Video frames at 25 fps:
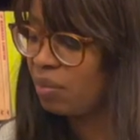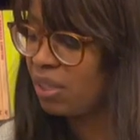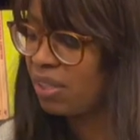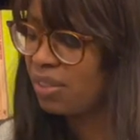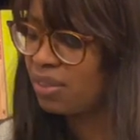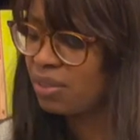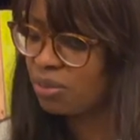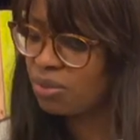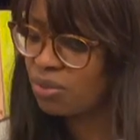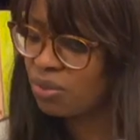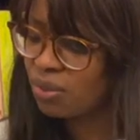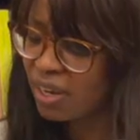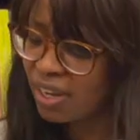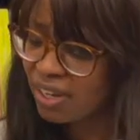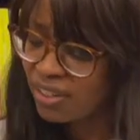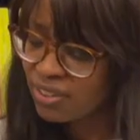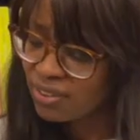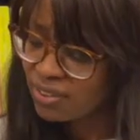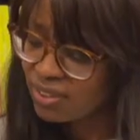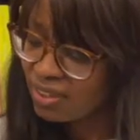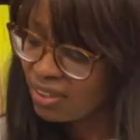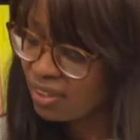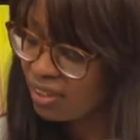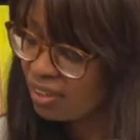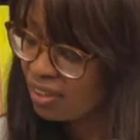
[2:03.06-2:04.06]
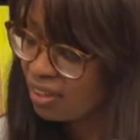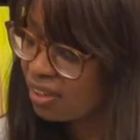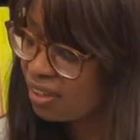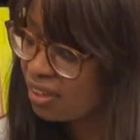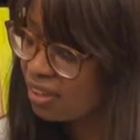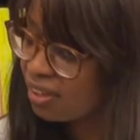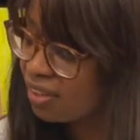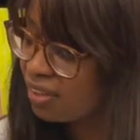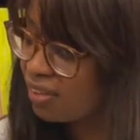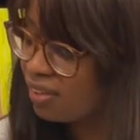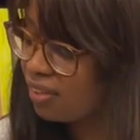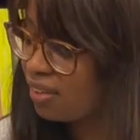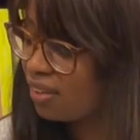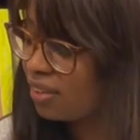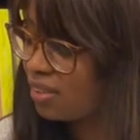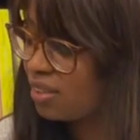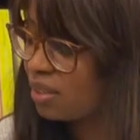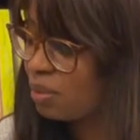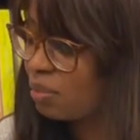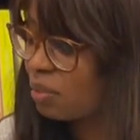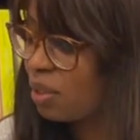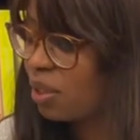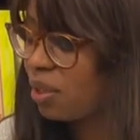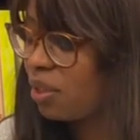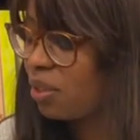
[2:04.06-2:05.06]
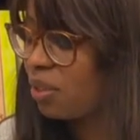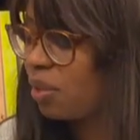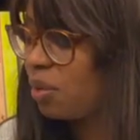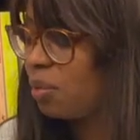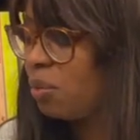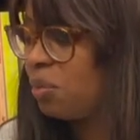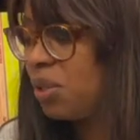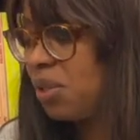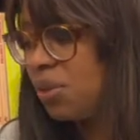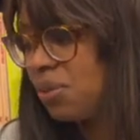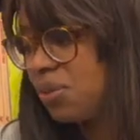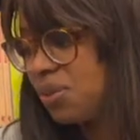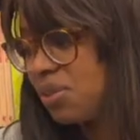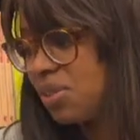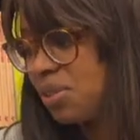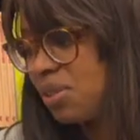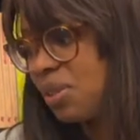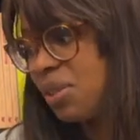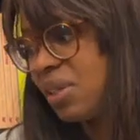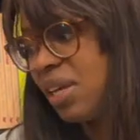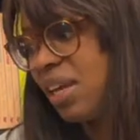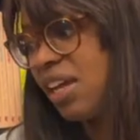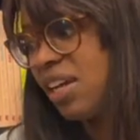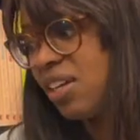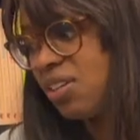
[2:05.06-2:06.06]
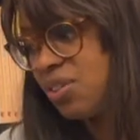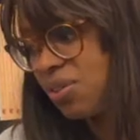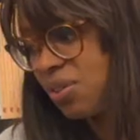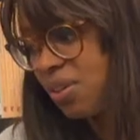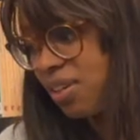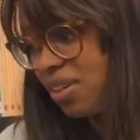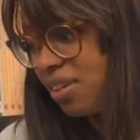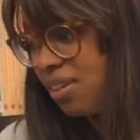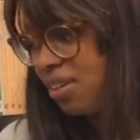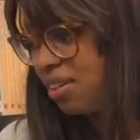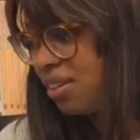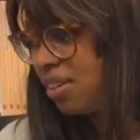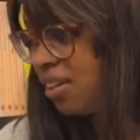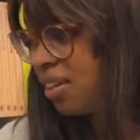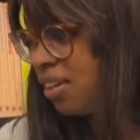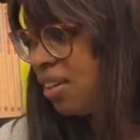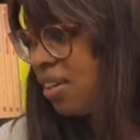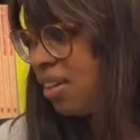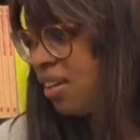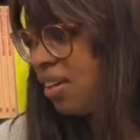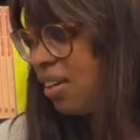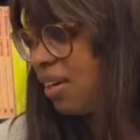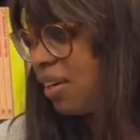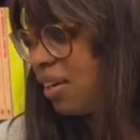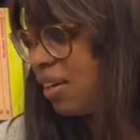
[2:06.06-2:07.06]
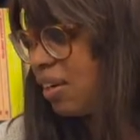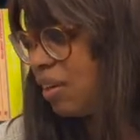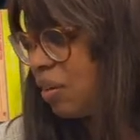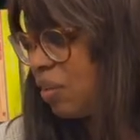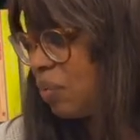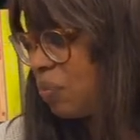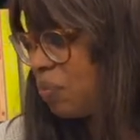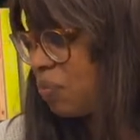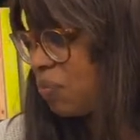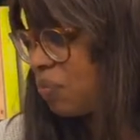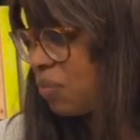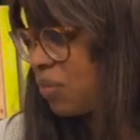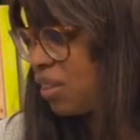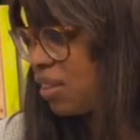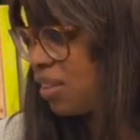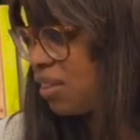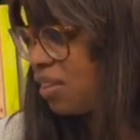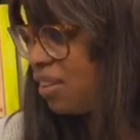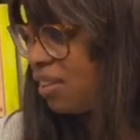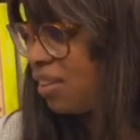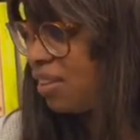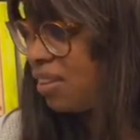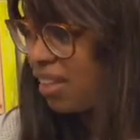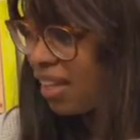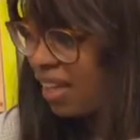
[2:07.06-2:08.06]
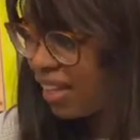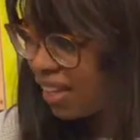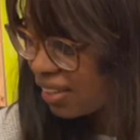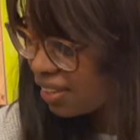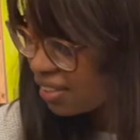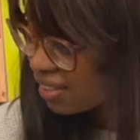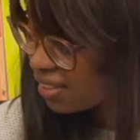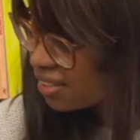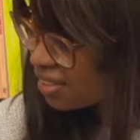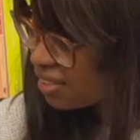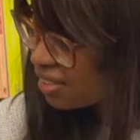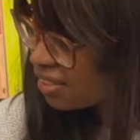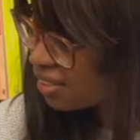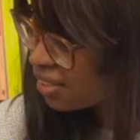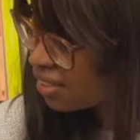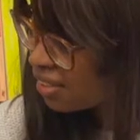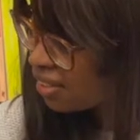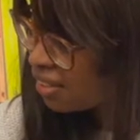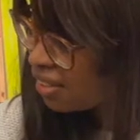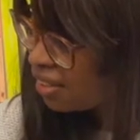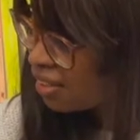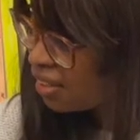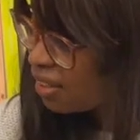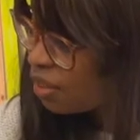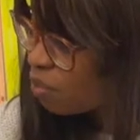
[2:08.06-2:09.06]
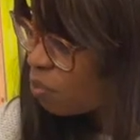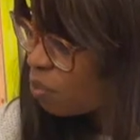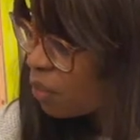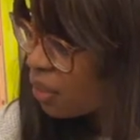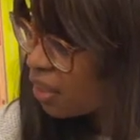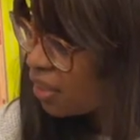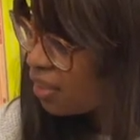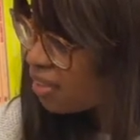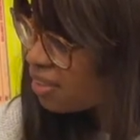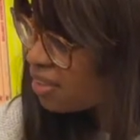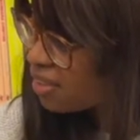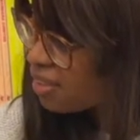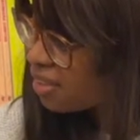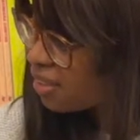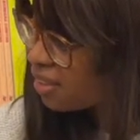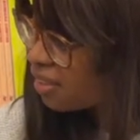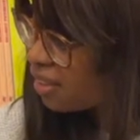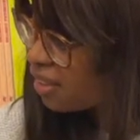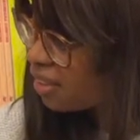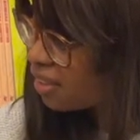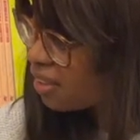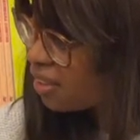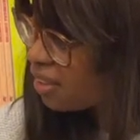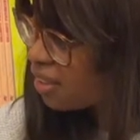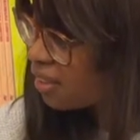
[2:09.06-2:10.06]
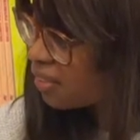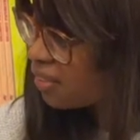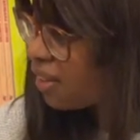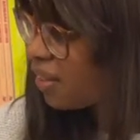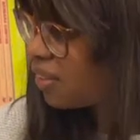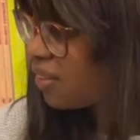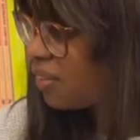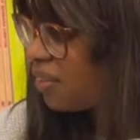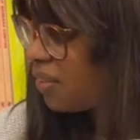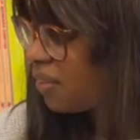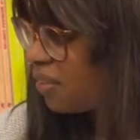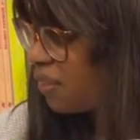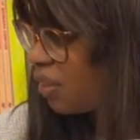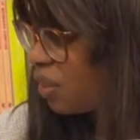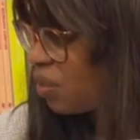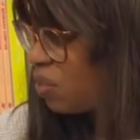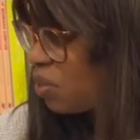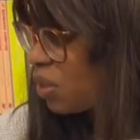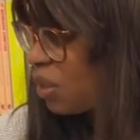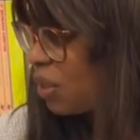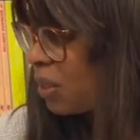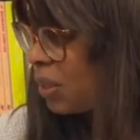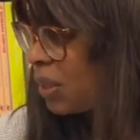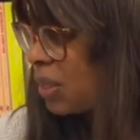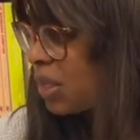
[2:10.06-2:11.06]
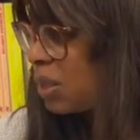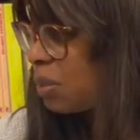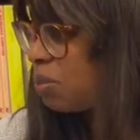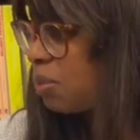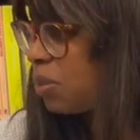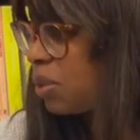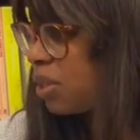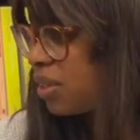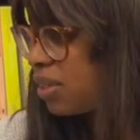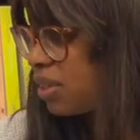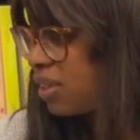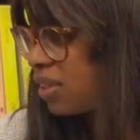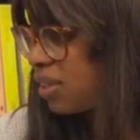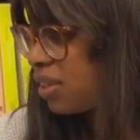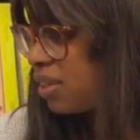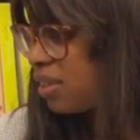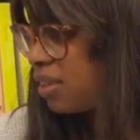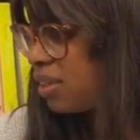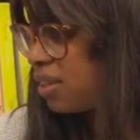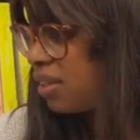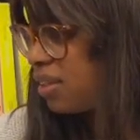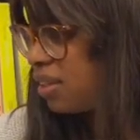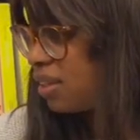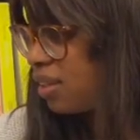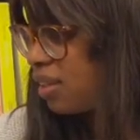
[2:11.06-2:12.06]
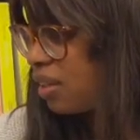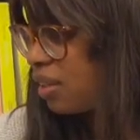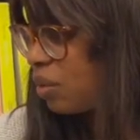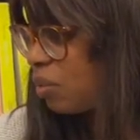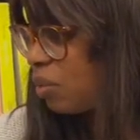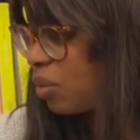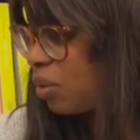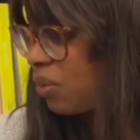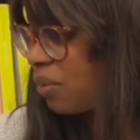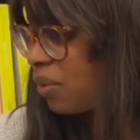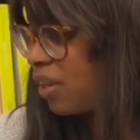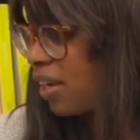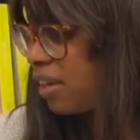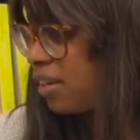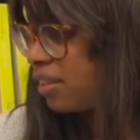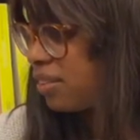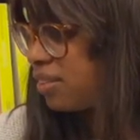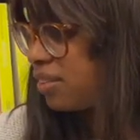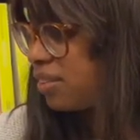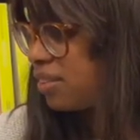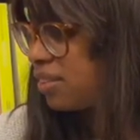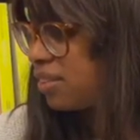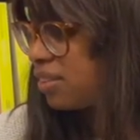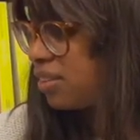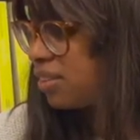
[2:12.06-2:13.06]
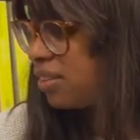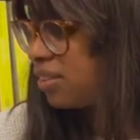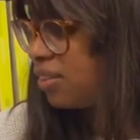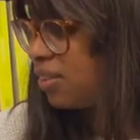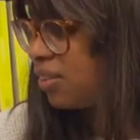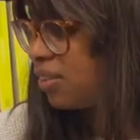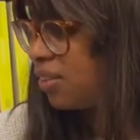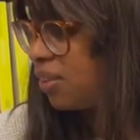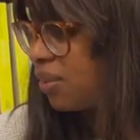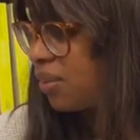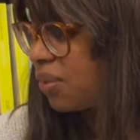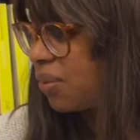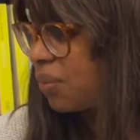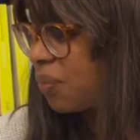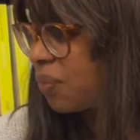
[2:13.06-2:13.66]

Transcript: it's a tragedy. I think it's about abuse, hatred, um, neglect. But a lot of the themes in this book um, around, you know,